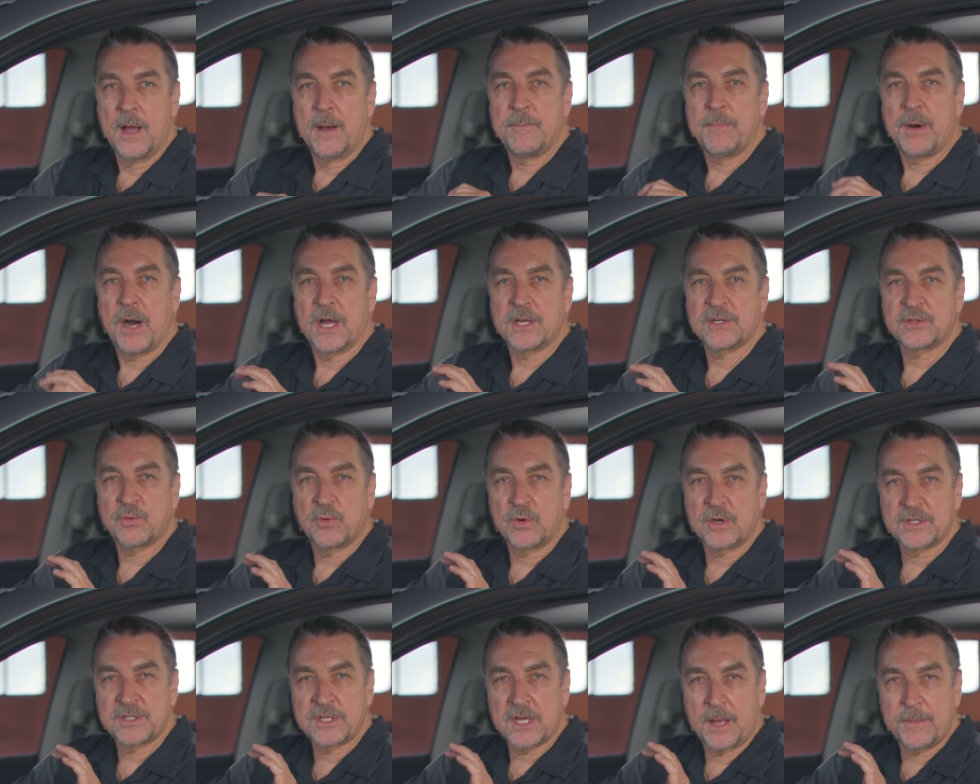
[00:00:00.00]
Bosch
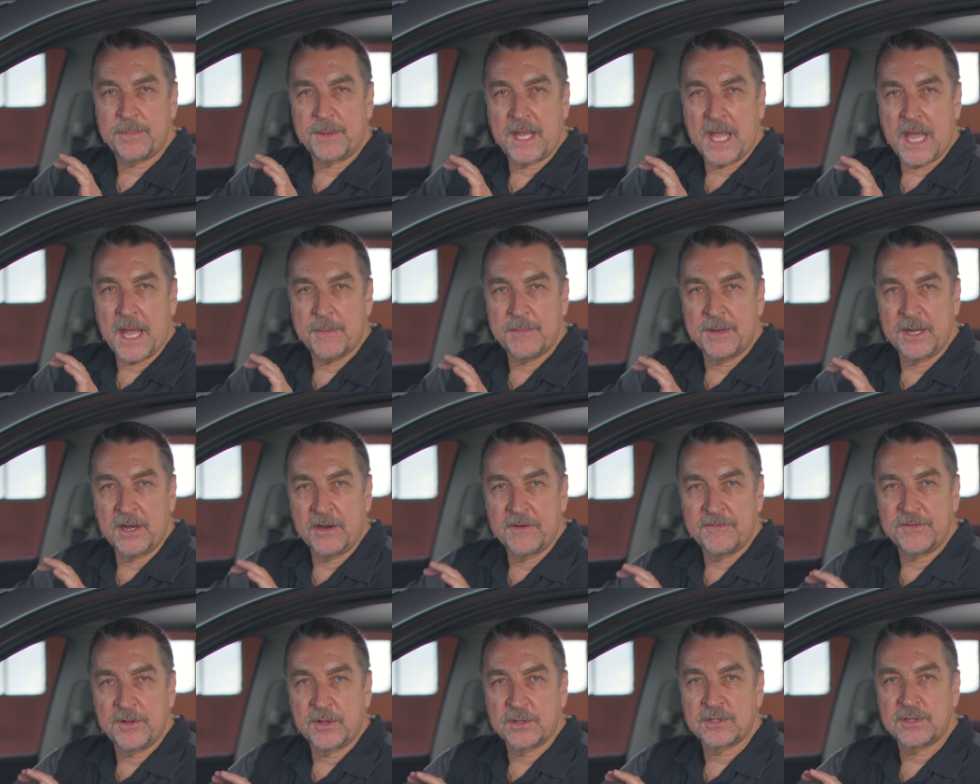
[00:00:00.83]
Workshop cabin
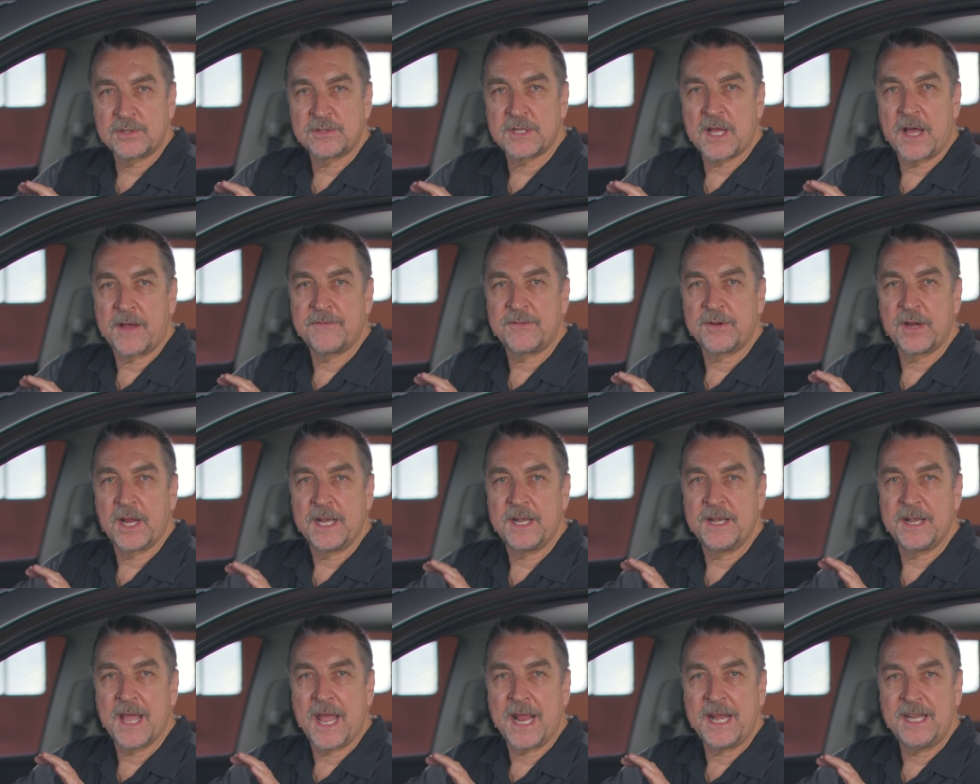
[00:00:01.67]
air filters offer a
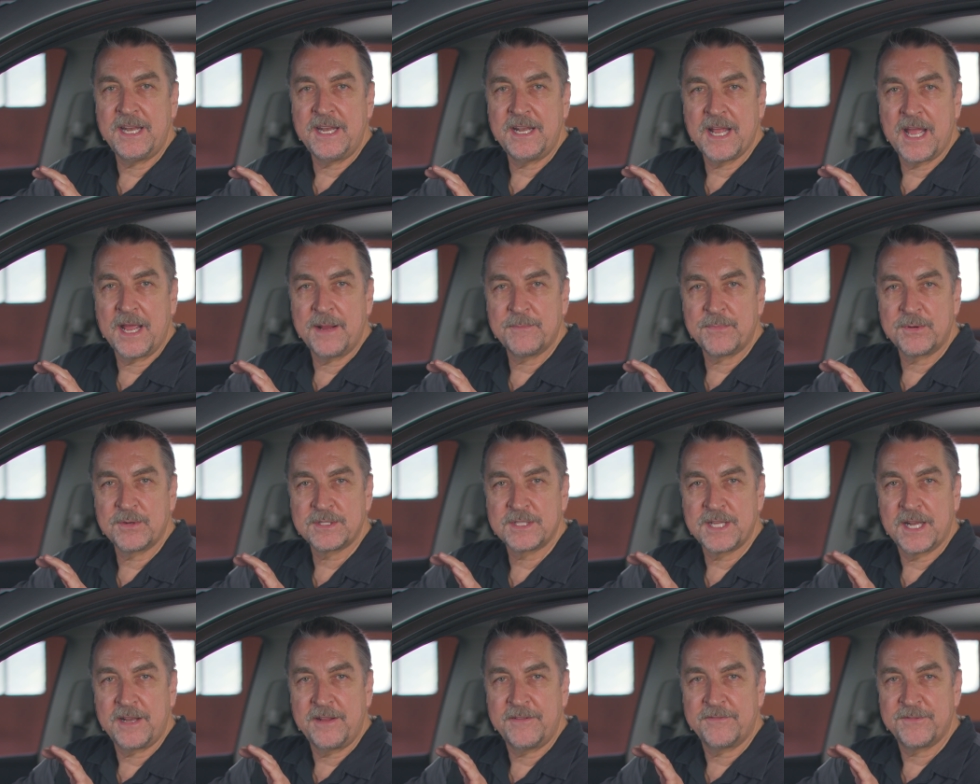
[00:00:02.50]

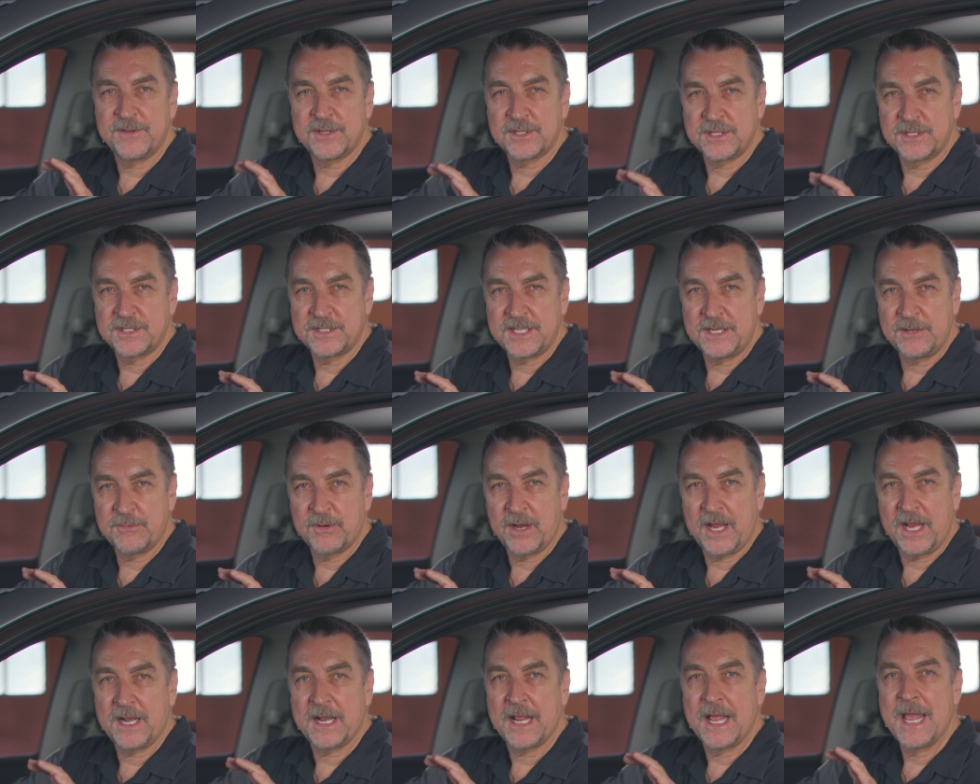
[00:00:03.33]
99% efficiency
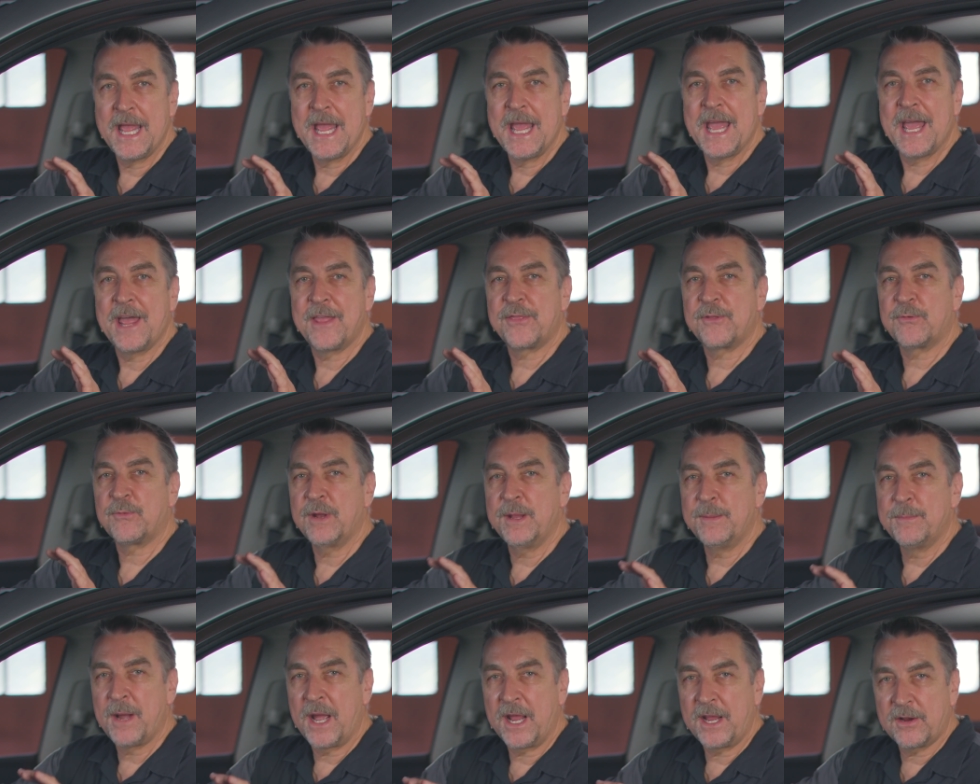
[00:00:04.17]
rate at
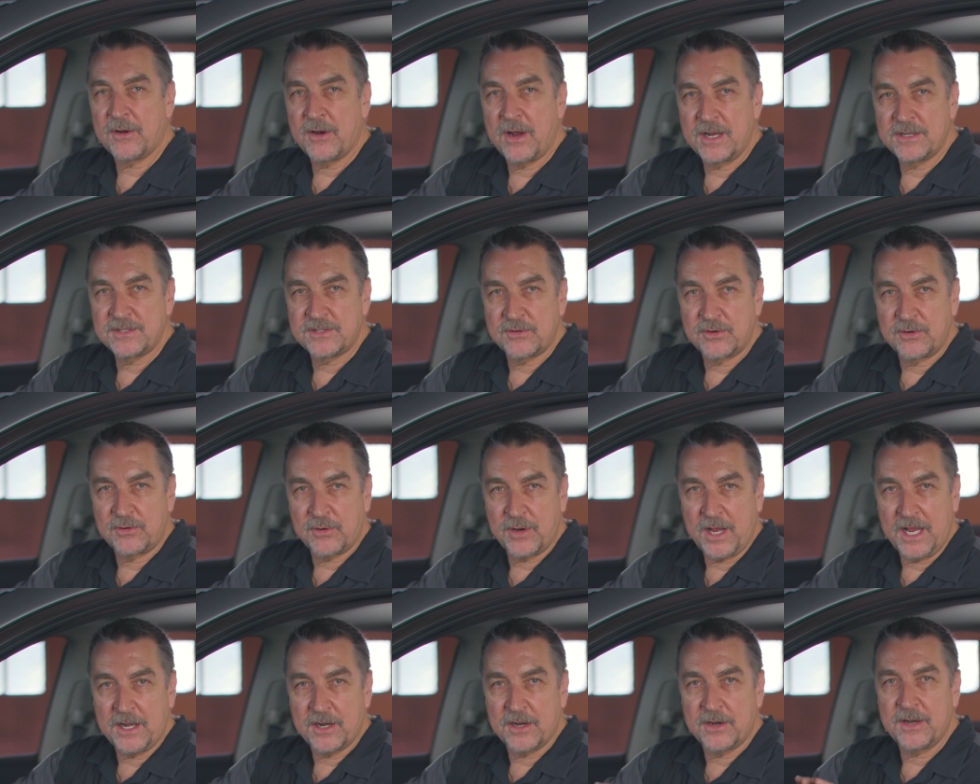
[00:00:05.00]
3 microns or
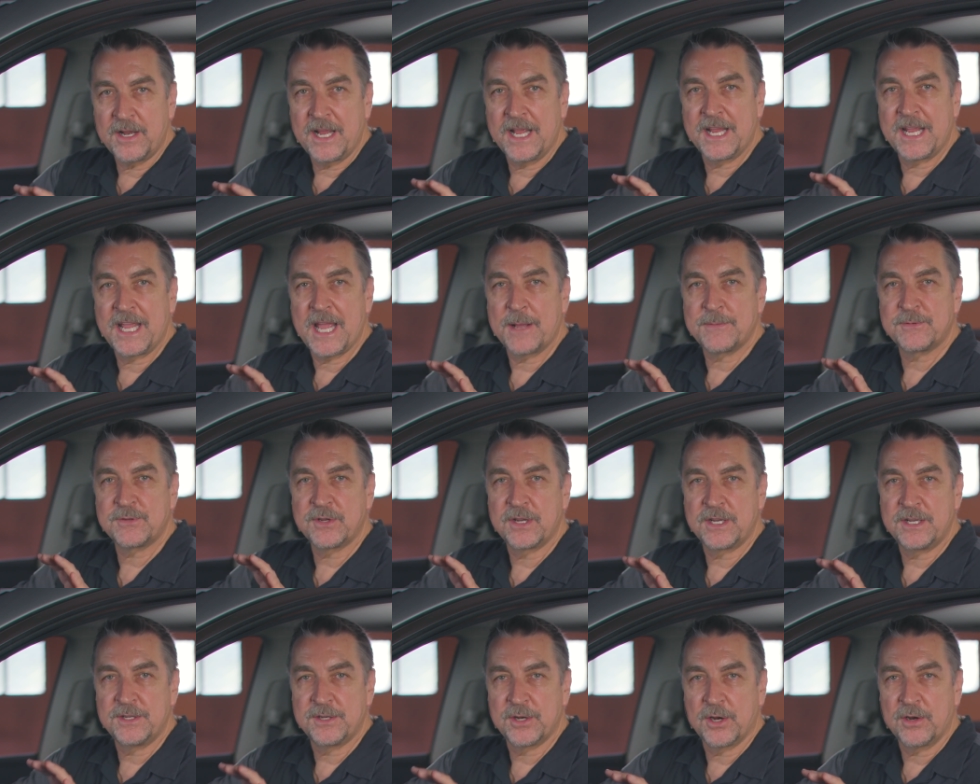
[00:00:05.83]
greater in
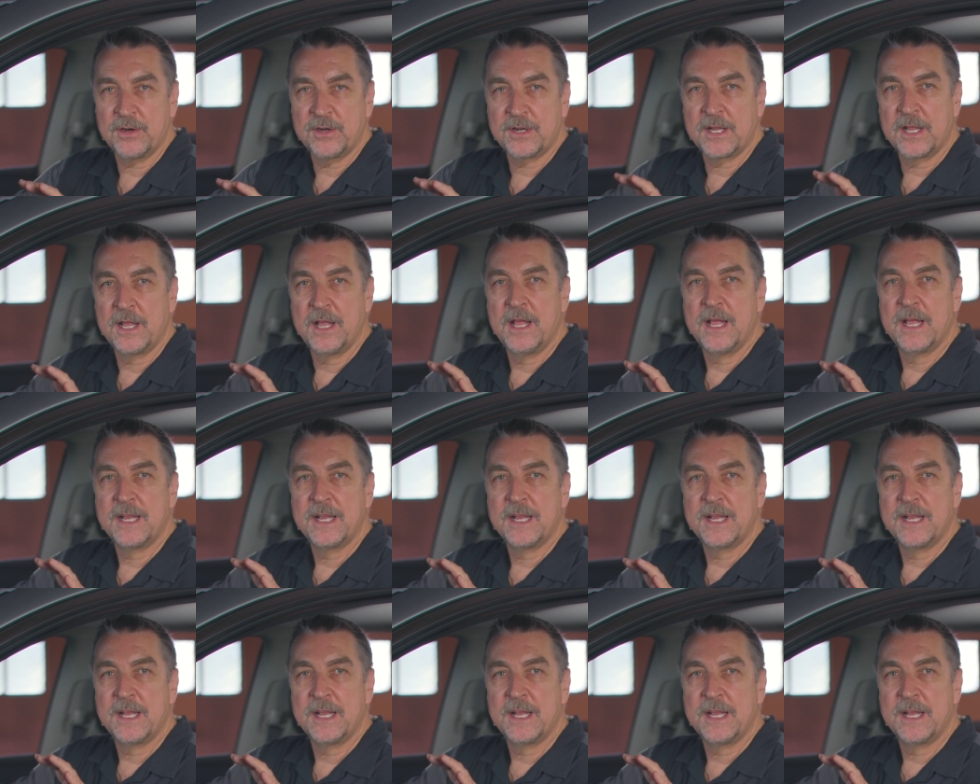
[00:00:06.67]
capturing dirt,